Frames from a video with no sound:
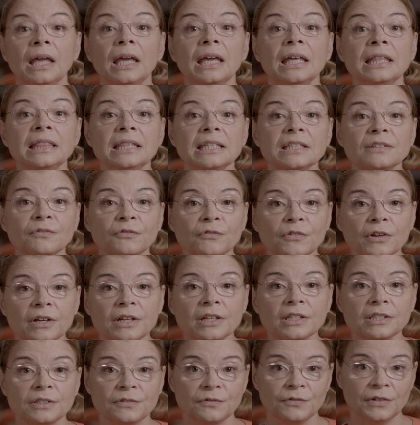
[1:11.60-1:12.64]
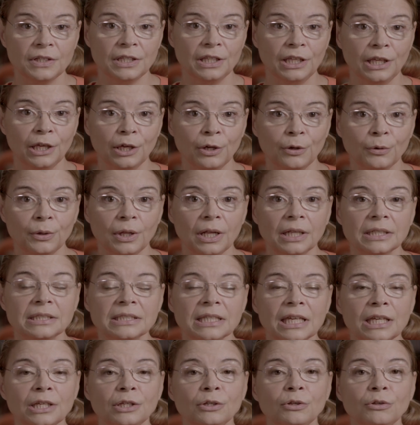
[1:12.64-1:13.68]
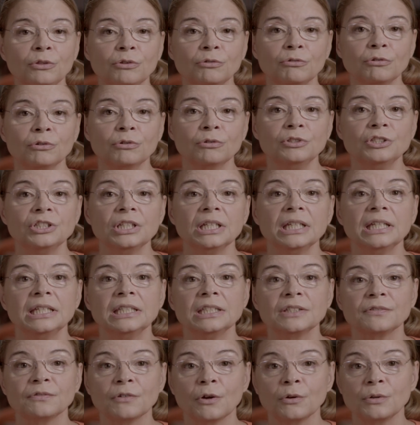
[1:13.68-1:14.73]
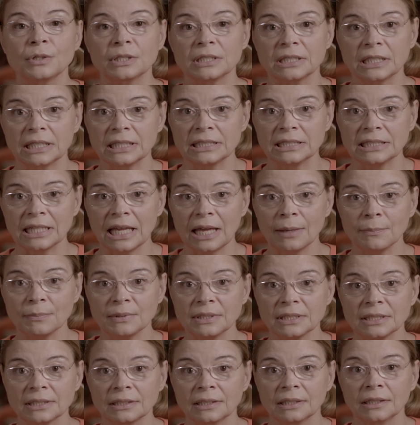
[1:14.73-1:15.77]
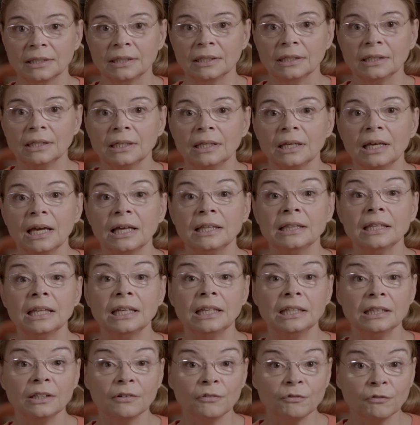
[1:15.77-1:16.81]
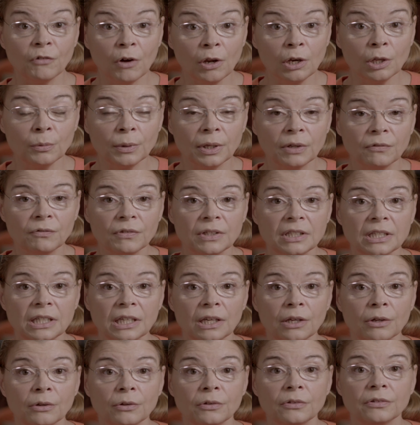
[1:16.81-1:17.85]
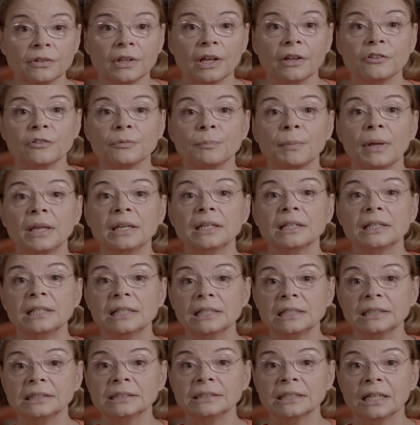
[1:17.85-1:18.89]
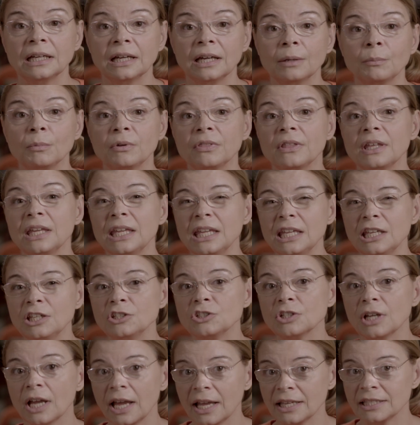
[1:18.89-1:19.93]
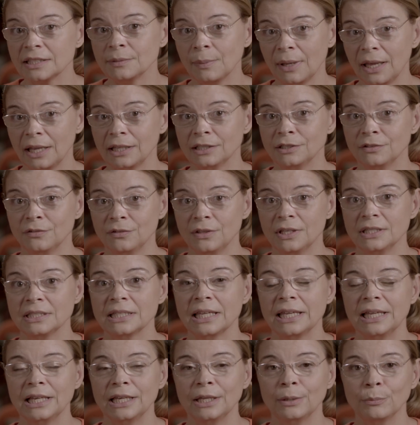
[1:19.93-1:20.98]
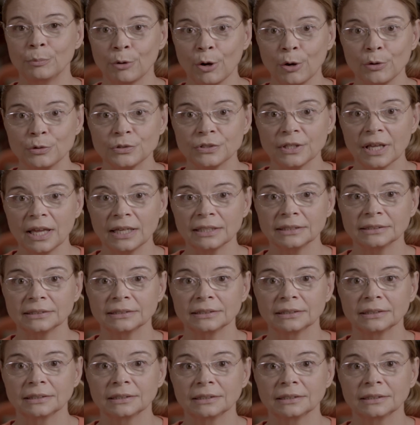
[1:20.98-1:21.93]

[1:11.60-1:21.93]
In this first video, I'll take you through Gene's focusing steps. And then in the following videos, I'll spend a little time with each aspect of this healing process.